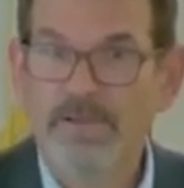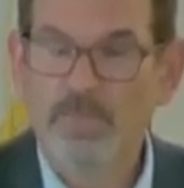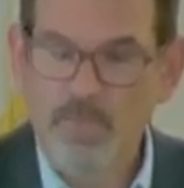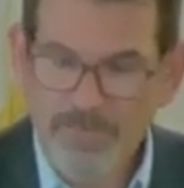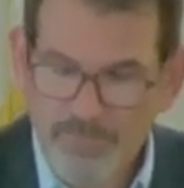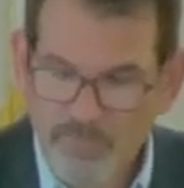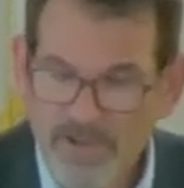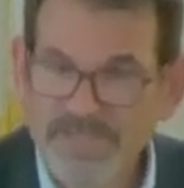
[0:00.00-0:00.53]

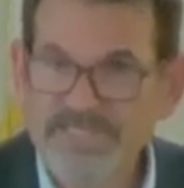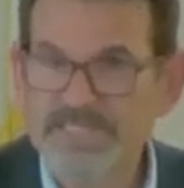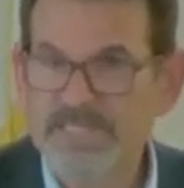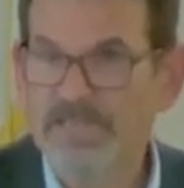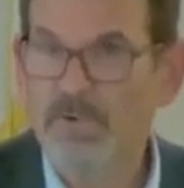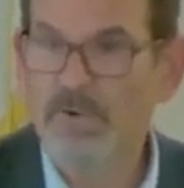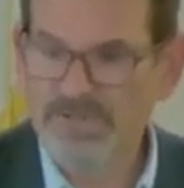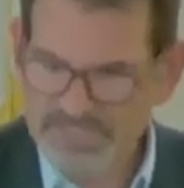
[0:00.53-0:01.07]
We praise the
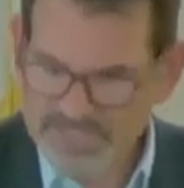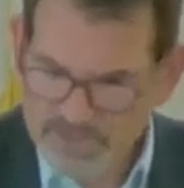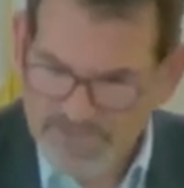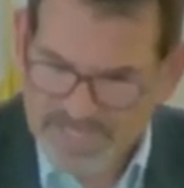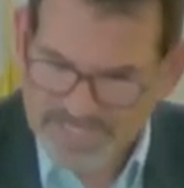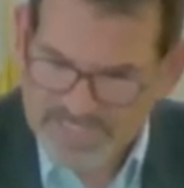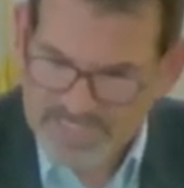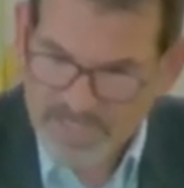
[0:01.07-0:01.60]
Lord. And so
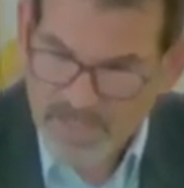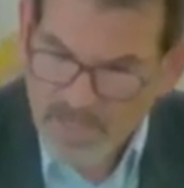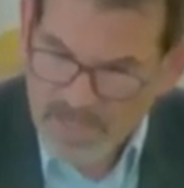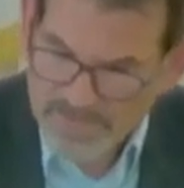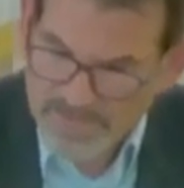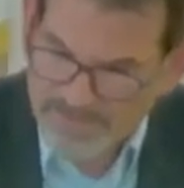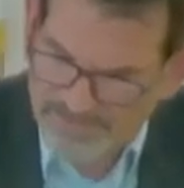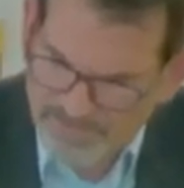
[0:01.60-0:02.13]
that's the
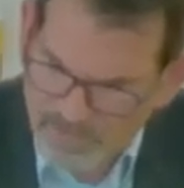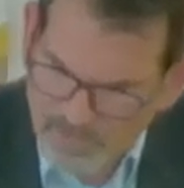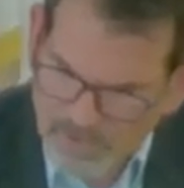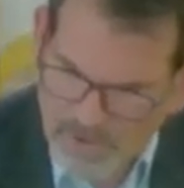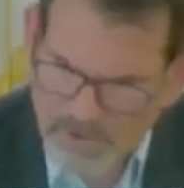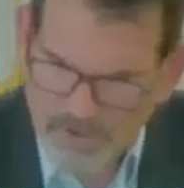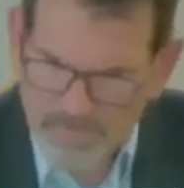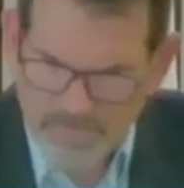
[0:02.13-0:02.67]

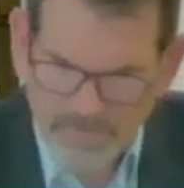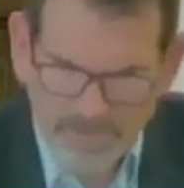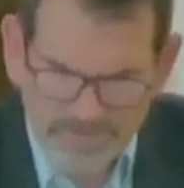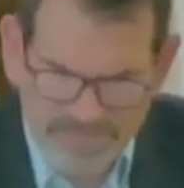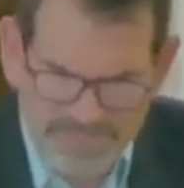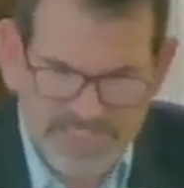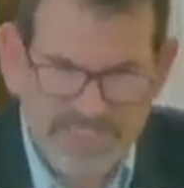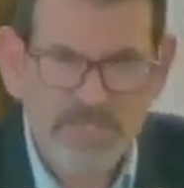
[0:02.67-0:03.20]
verb
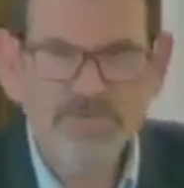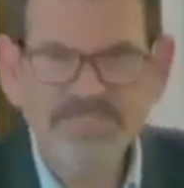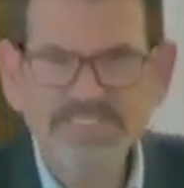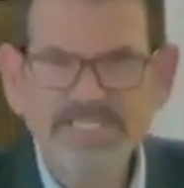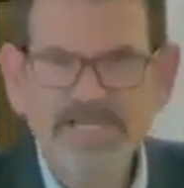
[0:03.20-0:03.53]
that's used